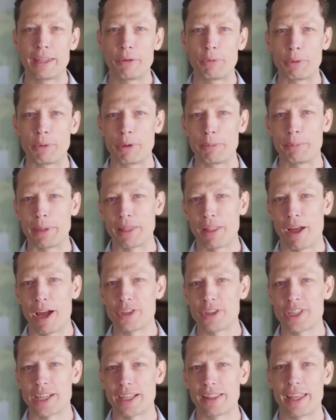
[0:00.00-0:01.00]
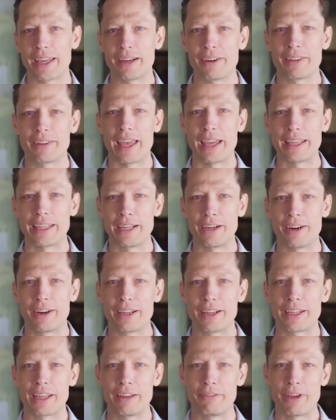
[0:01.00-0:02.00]
that we would be launching later that
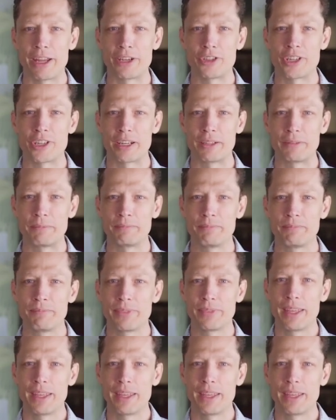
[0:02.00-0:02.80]
year at convention,